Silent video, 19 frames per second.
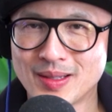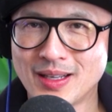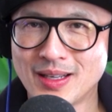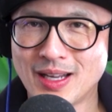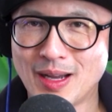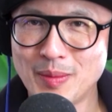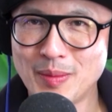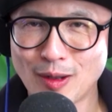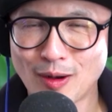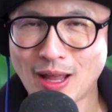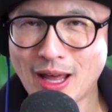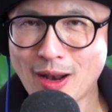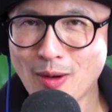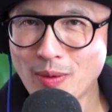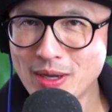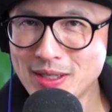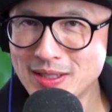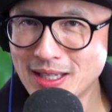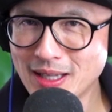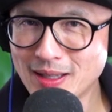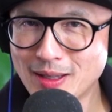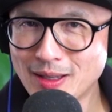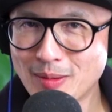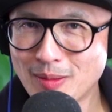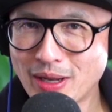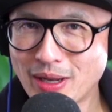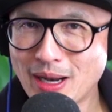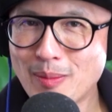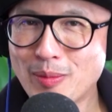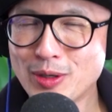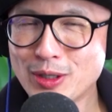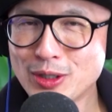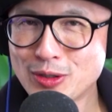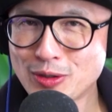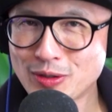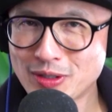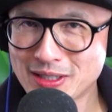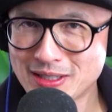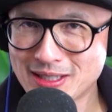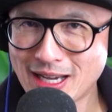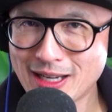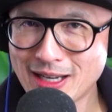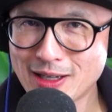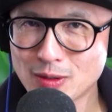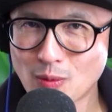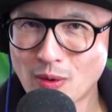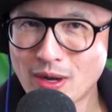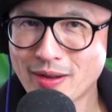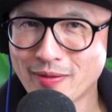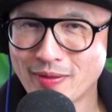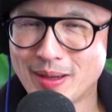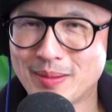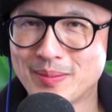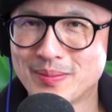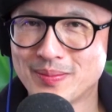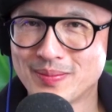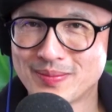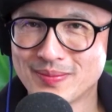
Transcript: I mean, there are a lot of ways to get there, but I'm pretty sure design is one of them.